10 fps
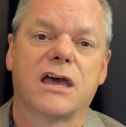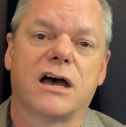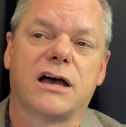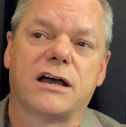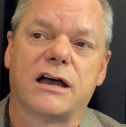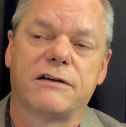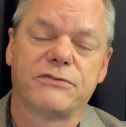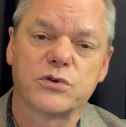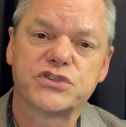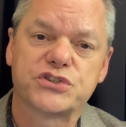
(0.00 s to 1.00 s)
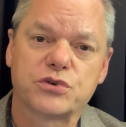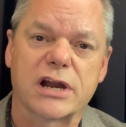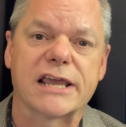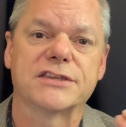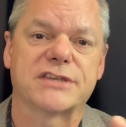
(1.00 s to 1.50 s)
of those
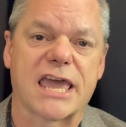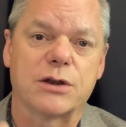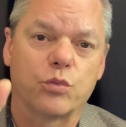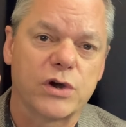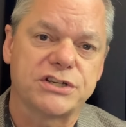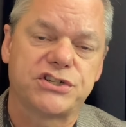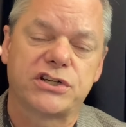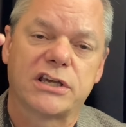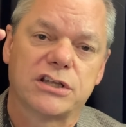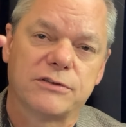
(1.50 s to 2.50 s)
strings and which